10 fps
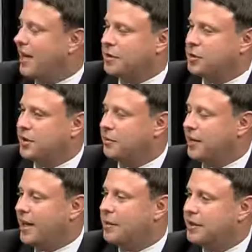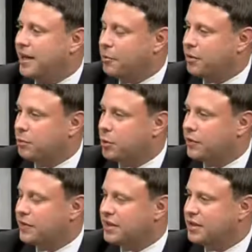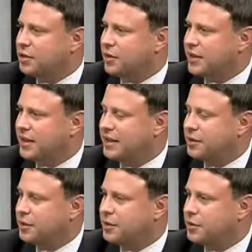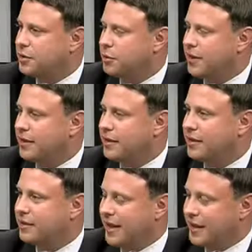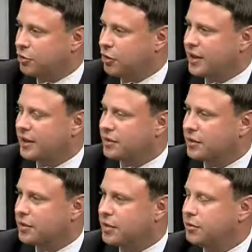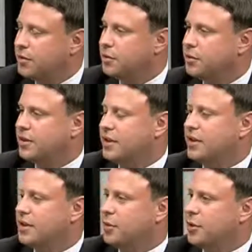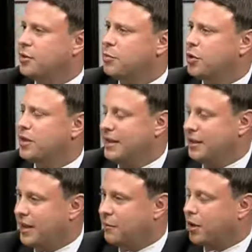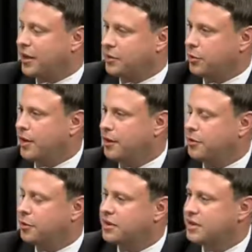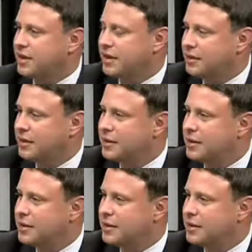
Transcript: actually in reality now we're more of a digital age? You still do a lot of the hand drawings or do you use uh, computers more? Can you kind of walk us through how you do a scene? Sure.